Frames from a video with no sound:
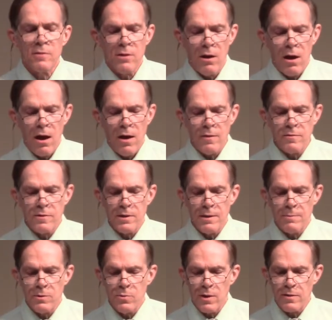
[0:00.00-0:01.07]
caused
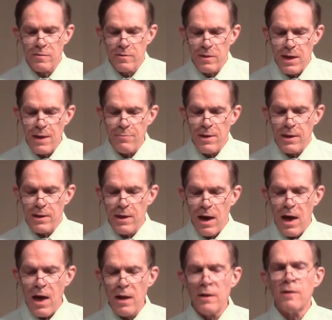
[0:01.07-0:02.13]
him to exclaim that
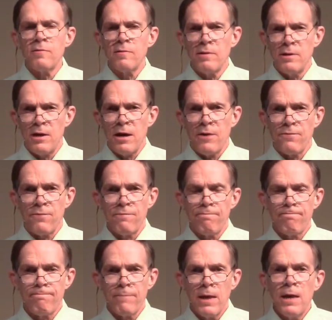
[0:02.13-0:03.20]
God is enough.
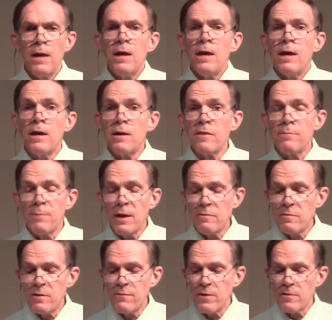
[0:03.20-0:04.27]
And in the
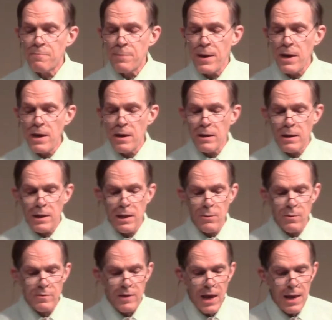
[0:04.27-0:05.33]
midst of his pain, he
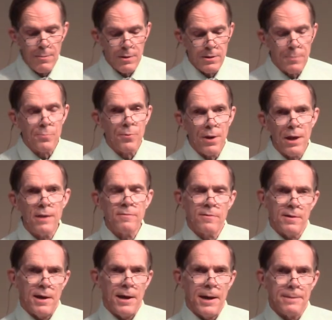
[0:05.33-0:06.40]
was able to praise
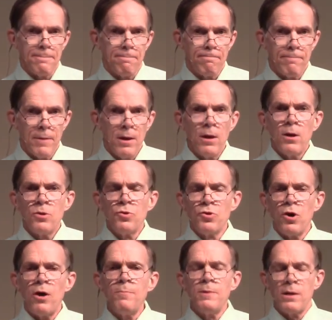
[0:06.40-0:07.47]
God.
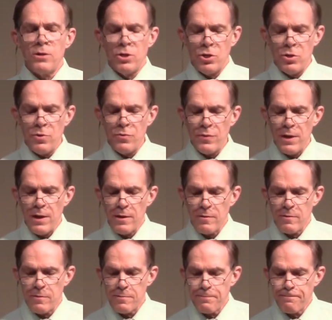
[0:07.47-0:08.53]
Job did two
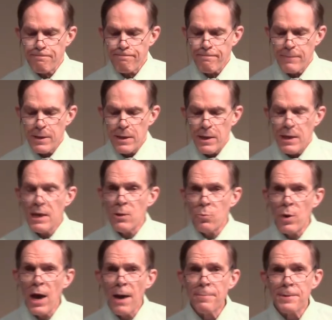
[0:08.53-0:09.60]
things he
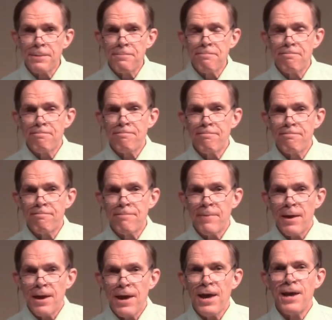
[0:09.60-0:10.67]
wept
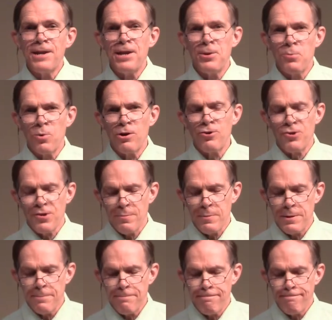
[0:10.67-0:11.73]
and he worshiped.
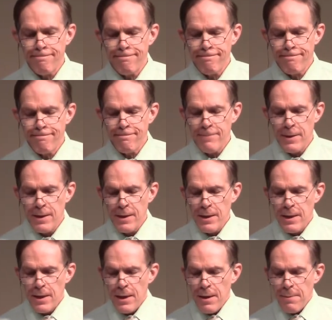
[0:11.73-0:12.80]

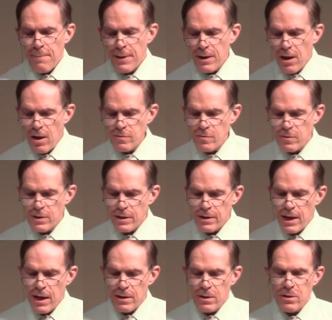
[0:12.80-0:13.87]
But he also did
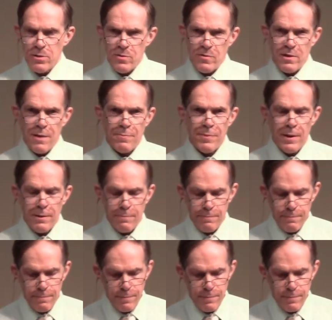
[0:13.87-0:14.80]
not do something,